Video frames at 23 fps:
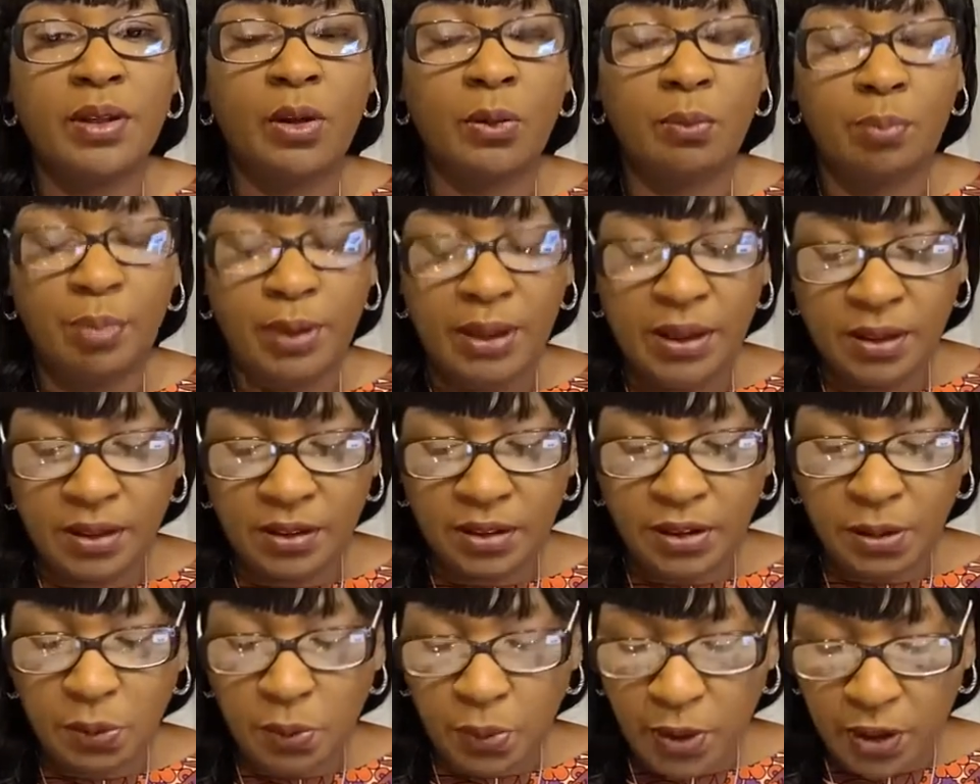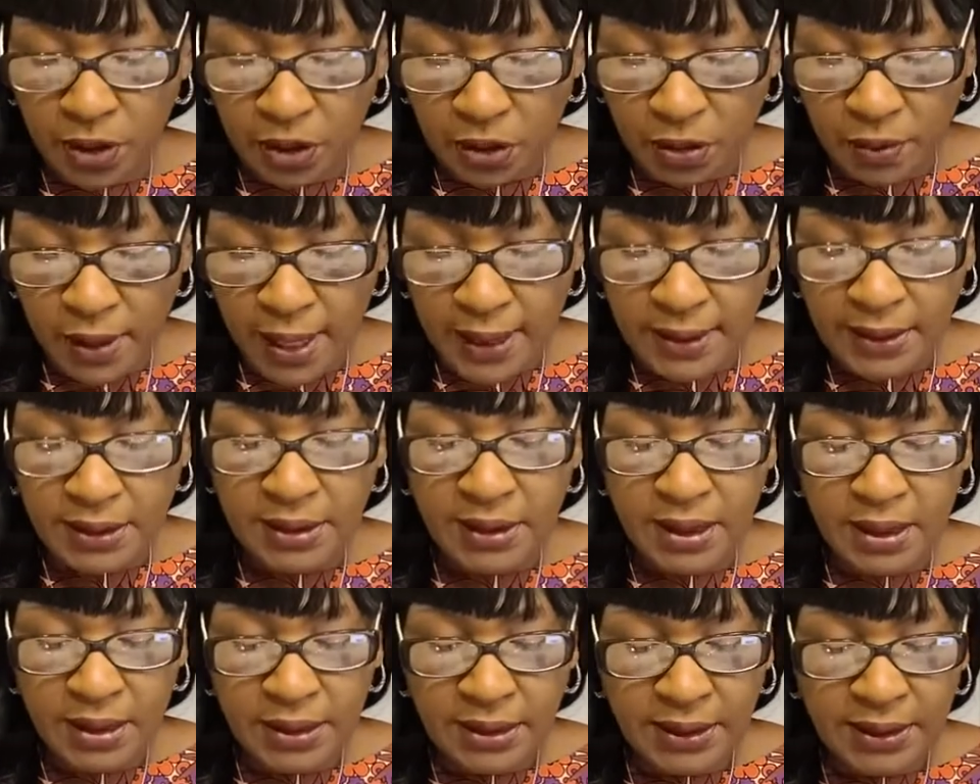obedient to what Christ
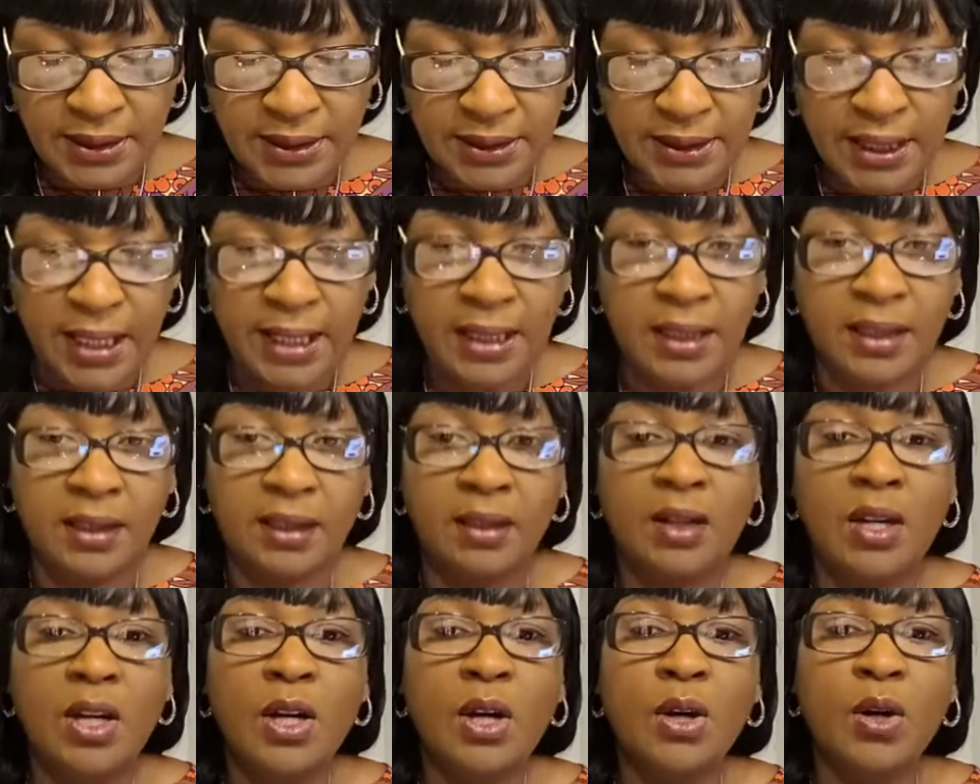is saying,